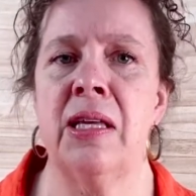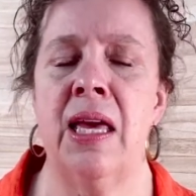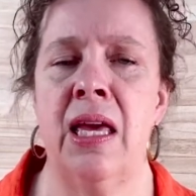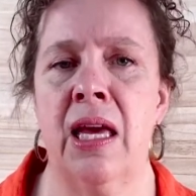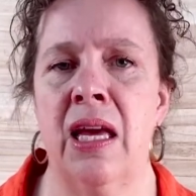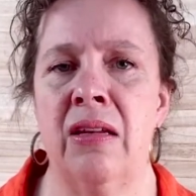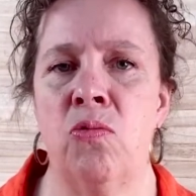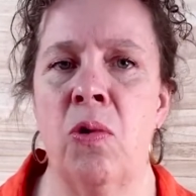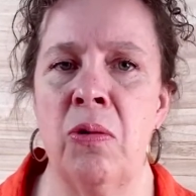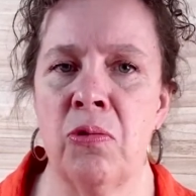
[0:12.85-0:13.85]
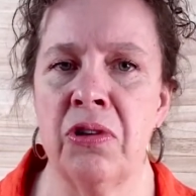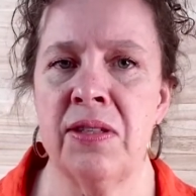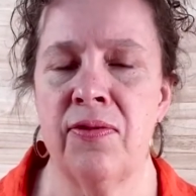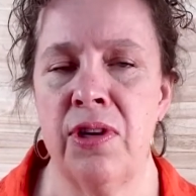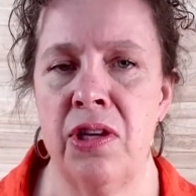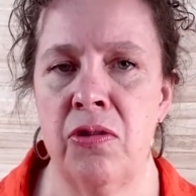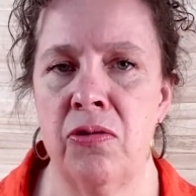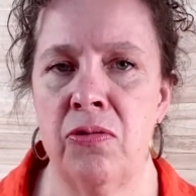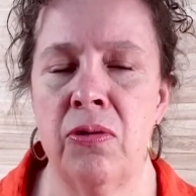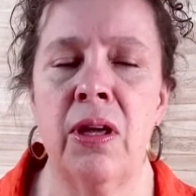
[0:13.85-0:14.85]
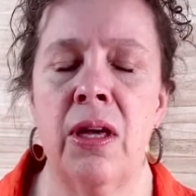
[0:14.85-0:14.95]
and what works for you,